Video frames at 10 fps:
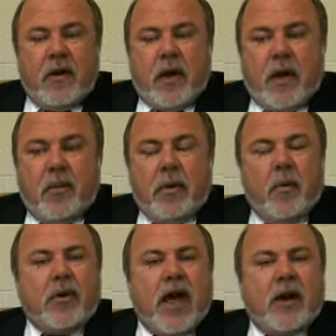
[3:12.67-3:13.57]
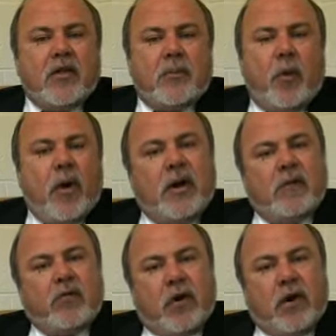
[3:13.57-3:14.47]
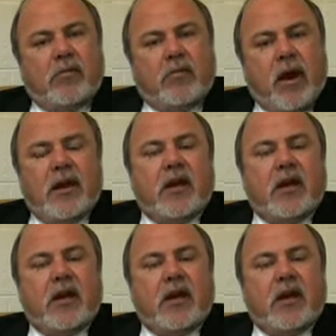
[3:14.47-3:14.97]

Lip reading: But we're not at the point of really ready